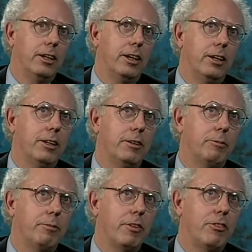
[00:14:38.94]
uh,
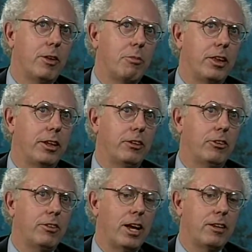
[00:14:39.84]
something
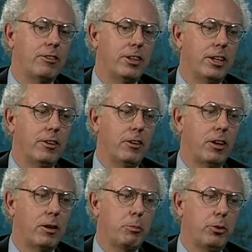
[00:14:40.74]
to that extent. And there are a
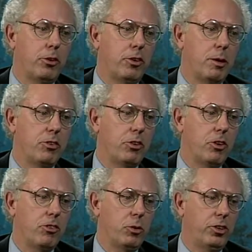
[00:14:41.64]
lot of programs and
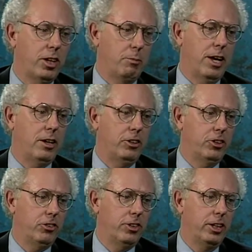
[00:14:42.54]
courses where you can come down and
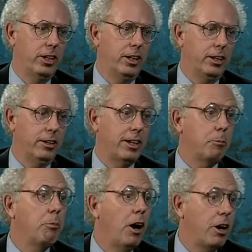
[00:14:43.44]
just
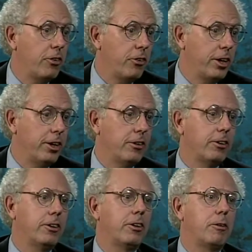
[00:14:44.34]
take pottery or,
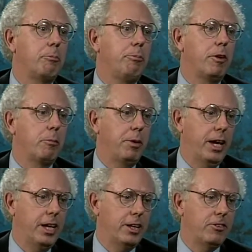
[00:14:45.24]
right. or, or
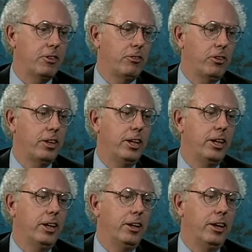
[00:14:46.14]
painting and so forth.
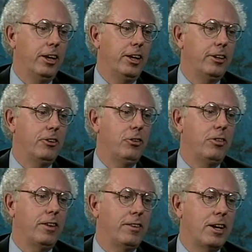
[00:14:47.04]
And do you
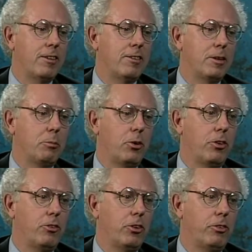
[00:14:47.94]
think that is an
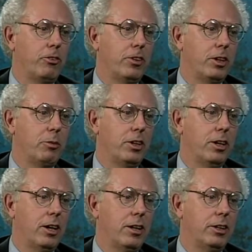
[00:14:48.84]
important role for the community
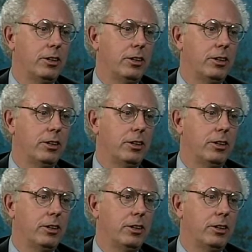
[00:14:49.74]
college? Oh,